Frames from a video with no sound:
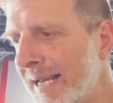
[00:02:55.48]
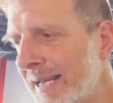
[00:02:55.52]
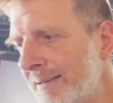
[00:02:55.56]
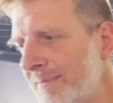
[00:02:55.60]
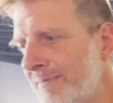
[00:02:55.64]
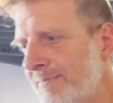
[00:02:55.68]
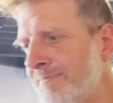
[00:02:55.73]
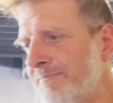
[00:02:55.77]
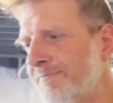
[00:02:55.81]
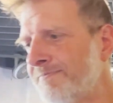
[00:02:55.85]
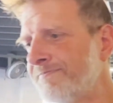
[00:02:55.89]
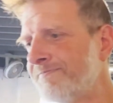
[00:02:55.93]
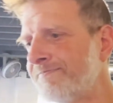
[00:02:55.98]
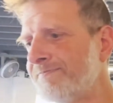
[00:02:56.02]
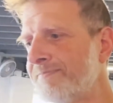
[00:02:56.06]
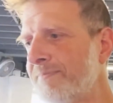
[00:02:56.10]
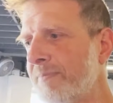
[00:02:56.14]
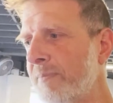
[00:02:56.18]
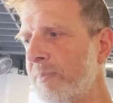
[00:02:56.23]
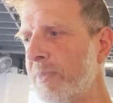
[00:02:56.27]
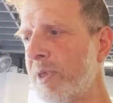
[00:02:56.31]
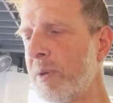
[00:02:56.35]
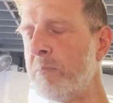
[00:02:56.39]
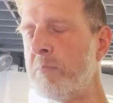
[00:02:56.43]

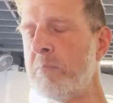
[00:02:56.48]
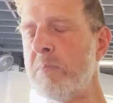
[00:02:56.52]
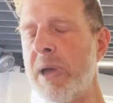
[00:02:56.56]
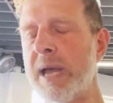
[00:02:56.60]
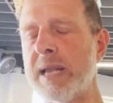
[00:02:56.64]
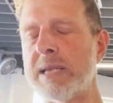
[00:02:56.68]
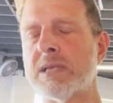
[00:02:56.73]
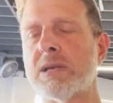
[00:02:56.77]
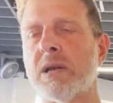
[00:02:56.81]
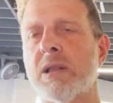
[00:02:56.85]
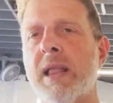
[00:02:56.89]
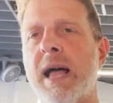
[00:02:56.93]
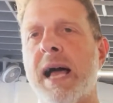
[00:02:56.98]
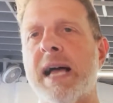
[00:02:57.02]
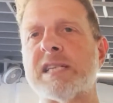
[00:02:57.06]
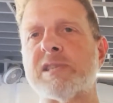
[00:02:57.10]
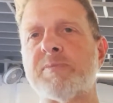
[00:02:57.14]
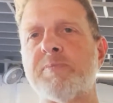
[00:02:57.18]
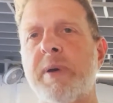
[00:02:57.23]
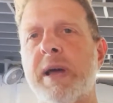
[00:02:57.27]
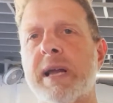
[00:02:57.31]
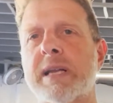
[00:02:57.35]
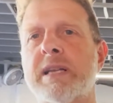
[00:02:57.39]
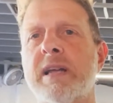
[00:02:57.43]
the mental
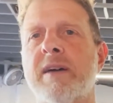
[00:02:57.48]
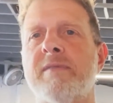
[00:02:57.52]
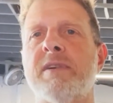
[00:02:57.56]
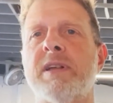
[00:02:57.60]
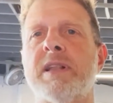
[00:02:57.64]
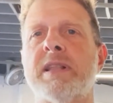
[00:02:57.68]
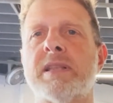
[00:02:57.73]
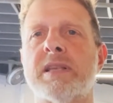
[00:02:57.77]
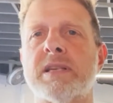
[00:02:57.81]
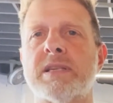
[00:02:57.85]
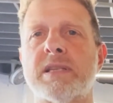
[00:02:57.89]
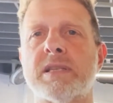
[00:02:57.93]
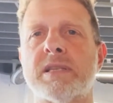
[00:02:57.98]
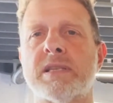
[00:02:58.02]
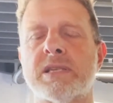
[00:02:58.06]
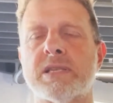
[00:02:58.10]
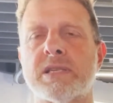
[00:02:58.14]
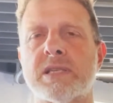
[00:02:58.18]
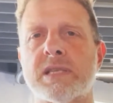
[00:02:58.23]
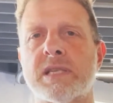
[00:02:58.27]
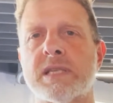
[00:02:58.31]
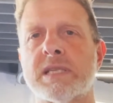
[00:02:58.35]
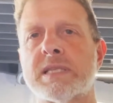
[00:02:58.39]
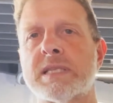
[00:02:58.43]
aspect of it,
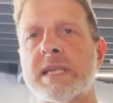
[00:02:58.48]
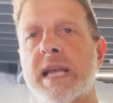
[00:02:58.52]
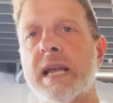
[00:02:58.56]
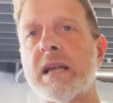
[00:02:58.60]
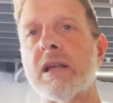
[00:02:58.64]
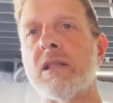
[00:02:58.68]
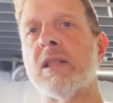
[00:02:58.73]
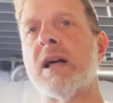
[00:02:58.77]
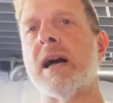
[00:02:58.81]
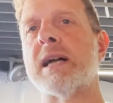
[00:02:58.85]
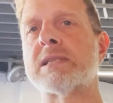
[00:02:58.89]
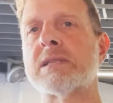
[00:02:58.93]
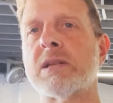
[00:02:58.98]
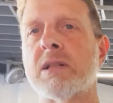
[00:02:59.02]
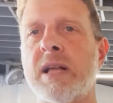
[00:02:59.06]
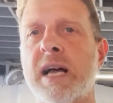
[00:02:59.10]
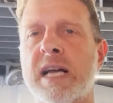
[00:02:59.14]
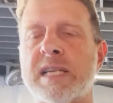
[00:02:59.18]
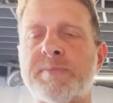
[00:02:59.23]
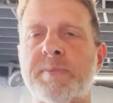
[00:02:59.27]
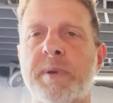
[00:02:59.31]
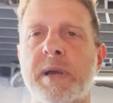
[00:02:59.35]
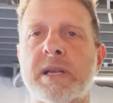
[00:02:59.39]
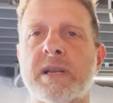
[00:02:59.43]
the psychological
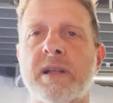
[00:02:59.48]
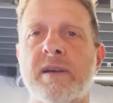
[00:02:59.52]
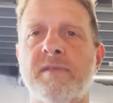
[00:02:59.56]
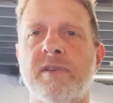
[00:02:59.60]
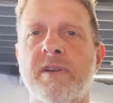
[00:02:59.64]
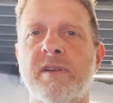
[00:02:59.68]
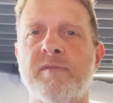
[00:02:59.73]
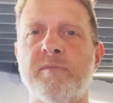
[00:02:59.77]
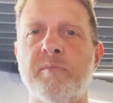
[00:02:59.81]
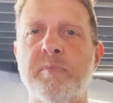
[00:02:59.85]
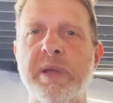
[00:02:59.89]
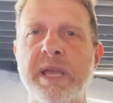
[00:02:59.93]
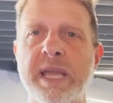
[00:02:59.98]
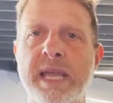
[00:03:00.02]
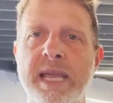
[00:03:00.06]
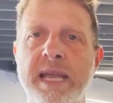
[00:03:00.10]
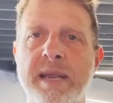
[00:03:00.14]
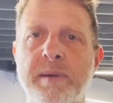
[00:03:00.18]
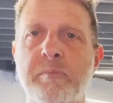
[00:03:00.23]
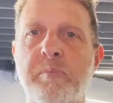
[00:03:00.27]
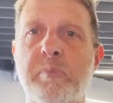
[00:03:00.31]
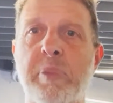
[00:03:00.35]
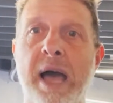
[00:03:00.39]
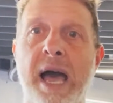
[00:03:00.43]
aspect of it, of being
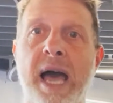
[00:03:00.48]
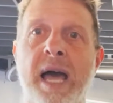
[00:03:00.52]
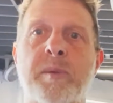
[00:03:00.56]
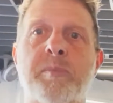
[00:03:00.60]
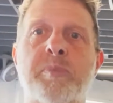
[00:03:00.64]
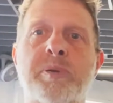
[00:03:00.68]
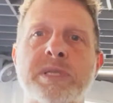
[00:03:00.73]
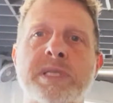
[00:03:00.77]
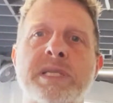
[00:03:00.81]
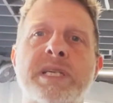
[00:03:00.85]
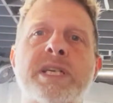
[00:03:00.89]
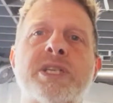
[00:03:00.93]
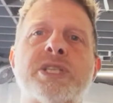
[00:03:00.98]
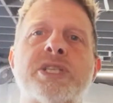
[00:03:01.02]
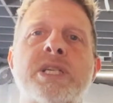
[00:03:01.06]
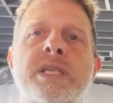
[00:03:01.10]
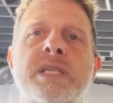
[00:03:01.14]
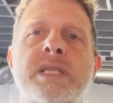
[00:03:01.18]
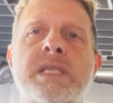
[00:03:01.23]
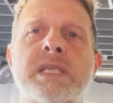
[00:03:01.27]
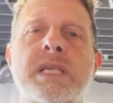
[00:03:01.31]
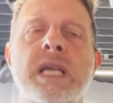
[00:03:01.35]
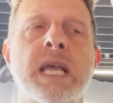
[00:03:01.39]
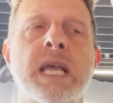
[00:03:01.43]
in bad
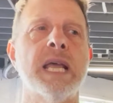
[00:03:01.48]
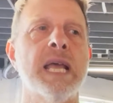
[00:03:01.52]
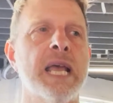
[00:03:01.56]
positions